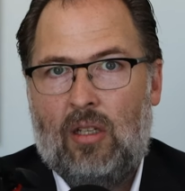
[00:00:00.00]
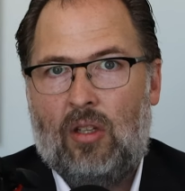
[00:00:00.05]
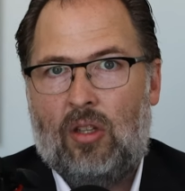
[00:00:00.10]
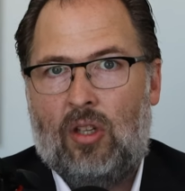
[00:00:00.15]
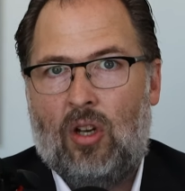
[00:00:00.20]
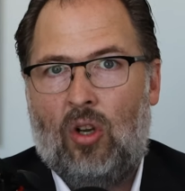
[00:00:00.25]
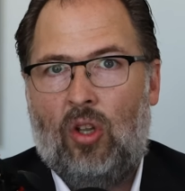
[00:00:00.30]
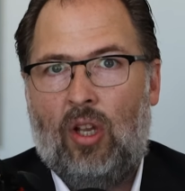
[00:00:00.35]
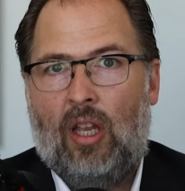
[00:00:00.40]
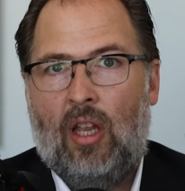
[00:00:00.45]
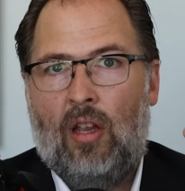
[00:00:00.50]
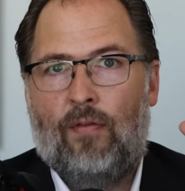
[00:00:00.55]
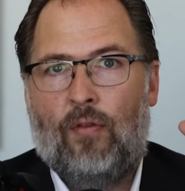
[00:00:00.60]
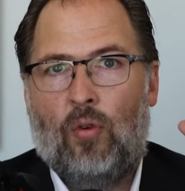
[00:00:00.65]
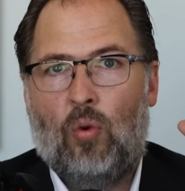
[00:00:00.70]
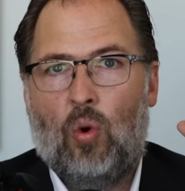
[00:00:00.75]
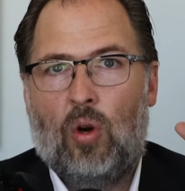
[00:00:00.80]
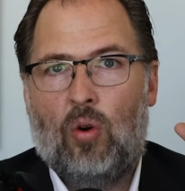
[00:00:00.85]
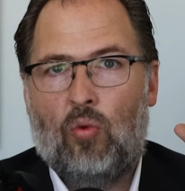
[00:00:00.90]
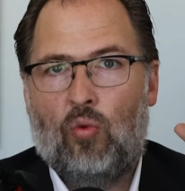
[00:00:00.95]
they're looking
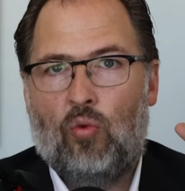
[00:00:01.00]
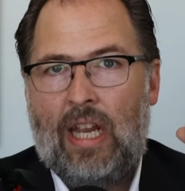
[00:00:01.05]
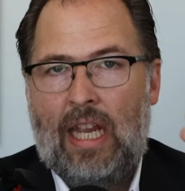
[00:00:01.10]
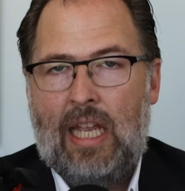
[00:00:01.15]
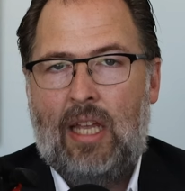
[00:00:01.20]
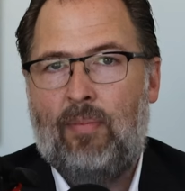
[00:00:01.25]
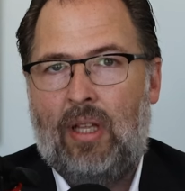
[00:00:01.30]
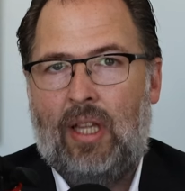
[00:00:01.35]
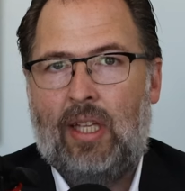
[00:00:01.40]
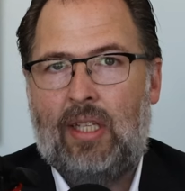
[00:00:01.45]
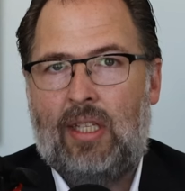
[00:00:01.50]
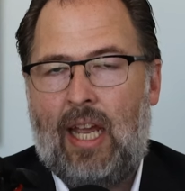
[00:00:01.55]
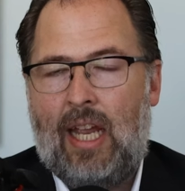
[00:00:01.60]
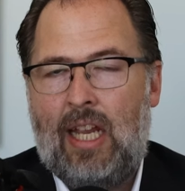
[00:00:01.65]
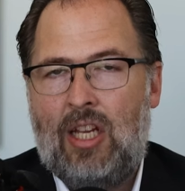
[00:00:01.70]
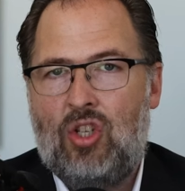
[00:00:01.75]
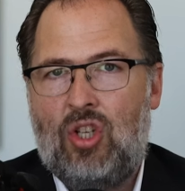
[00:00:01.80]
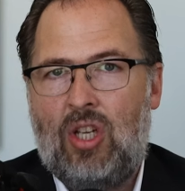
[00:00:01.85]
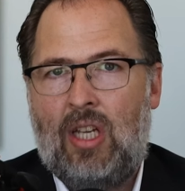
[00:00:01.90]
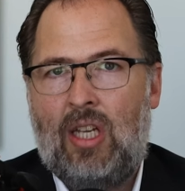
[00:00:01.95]
for
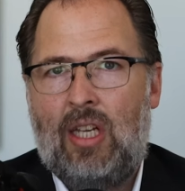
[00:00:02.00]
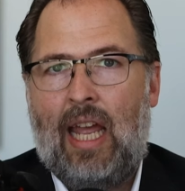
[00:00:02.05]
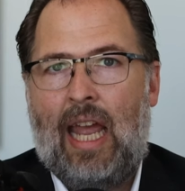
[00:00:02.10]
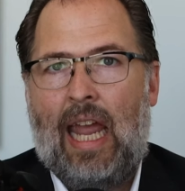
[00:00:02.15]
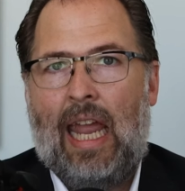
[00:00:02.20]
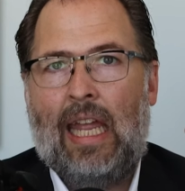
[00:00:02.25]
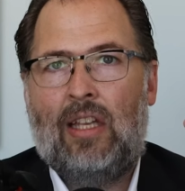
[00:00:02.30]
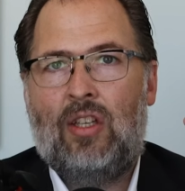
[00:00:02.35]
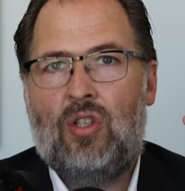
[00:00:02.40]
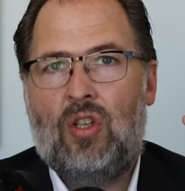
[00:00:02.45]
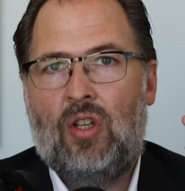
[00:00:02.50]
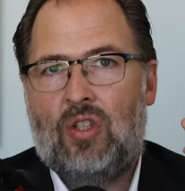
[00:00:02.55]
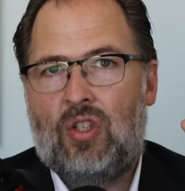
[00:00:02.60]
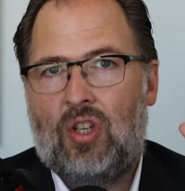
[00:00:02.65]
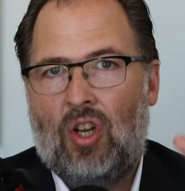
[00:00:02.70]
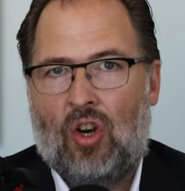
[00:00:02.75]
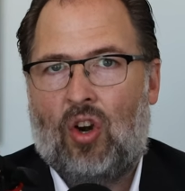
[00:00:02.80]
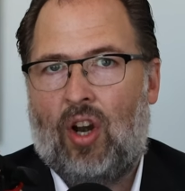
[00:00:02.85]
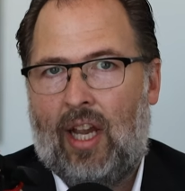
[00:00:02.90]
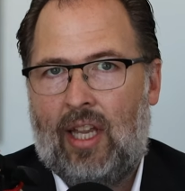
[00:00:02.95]
rehabilitation and
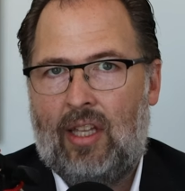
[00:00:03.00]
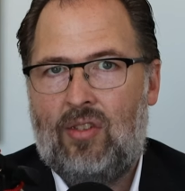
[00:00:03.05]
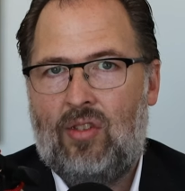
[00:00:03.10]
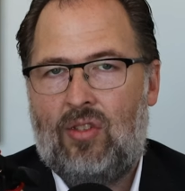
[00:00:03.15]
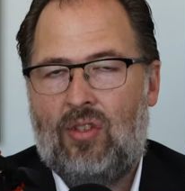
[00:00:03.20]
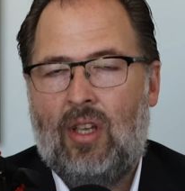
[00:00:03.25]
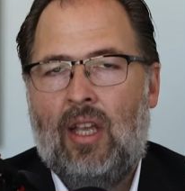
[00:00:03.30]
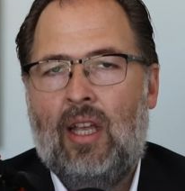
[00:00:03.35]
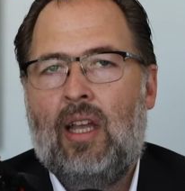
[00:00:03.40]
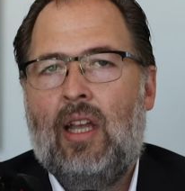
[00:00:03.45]
deterrence.